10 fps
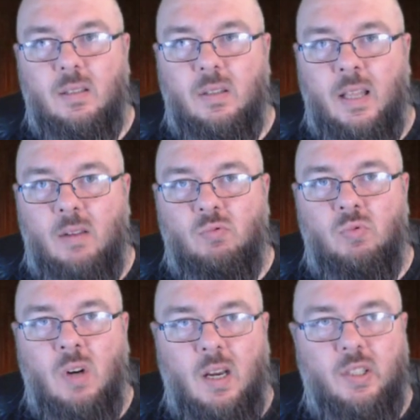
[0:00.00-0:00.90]
that
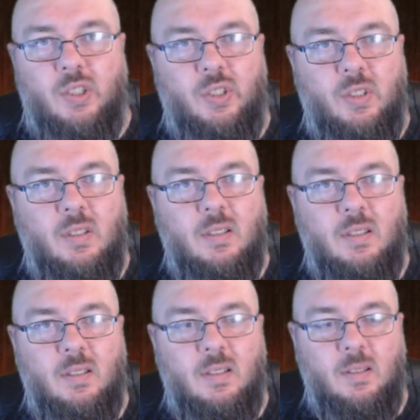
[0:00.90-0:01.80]
rush
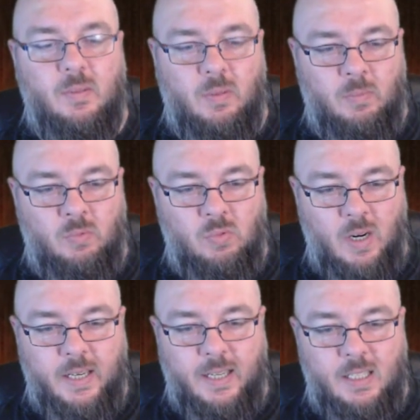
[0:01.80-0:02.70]
from
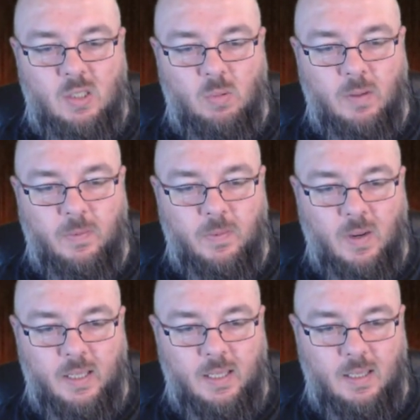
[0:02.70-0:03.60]
running into a
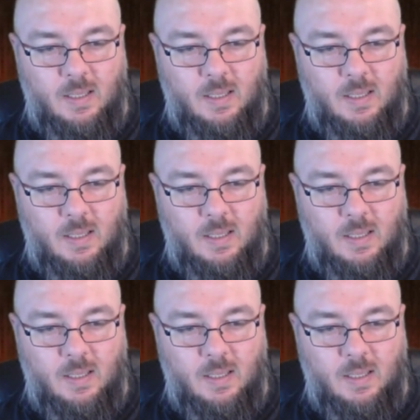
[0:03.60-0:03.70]
fight